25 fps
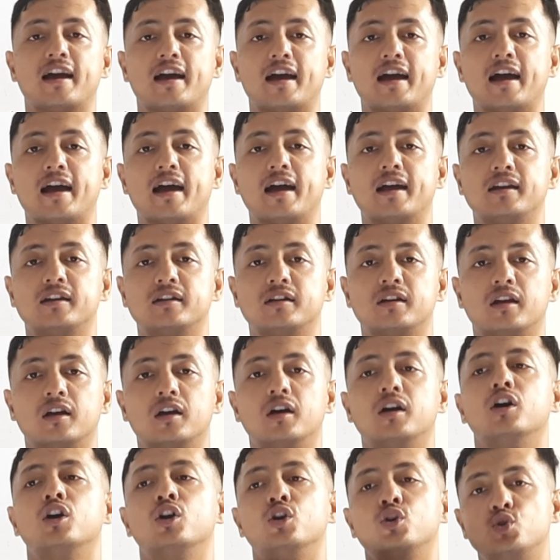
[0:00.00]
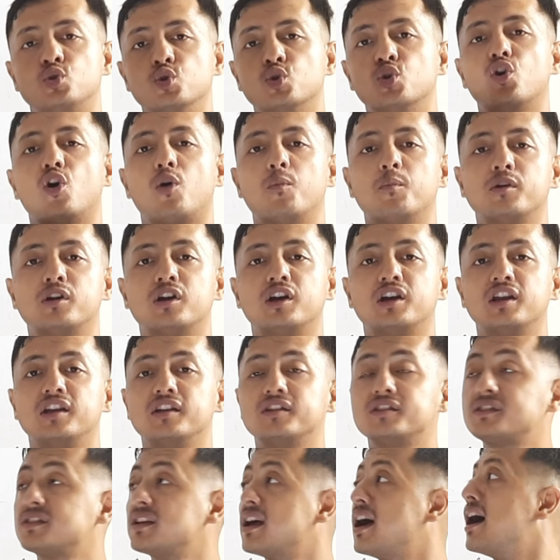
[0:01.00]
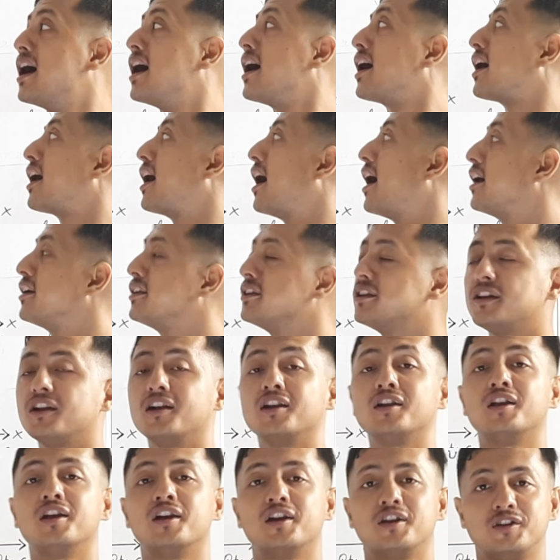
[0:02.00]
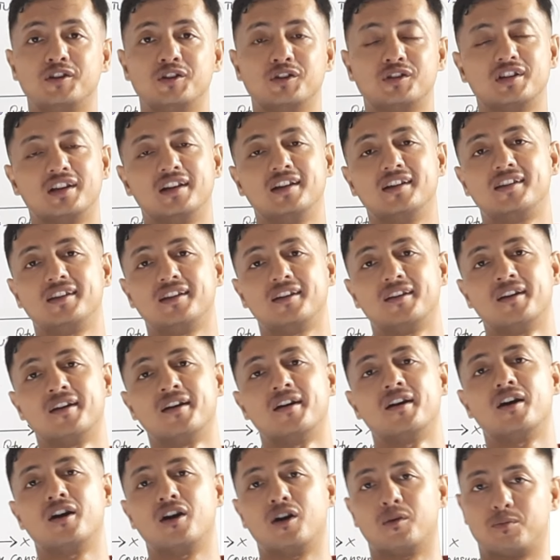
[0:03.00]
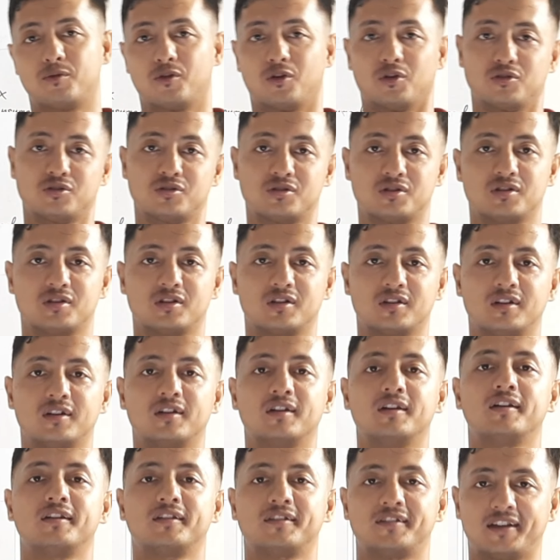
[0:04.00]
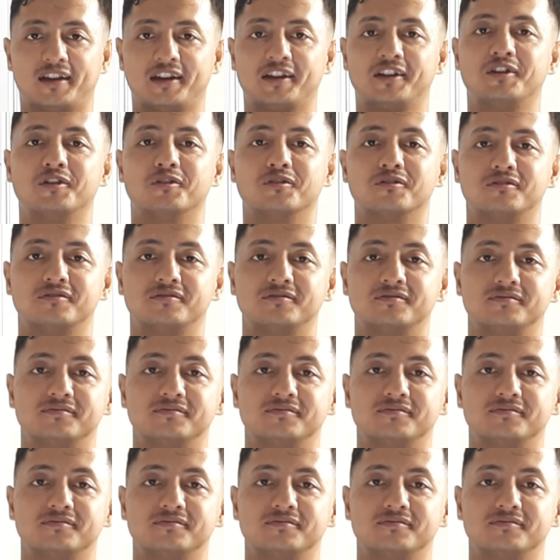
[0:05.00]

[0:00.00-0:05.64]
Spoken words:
and two commodities cardinal utility approach. Thank you.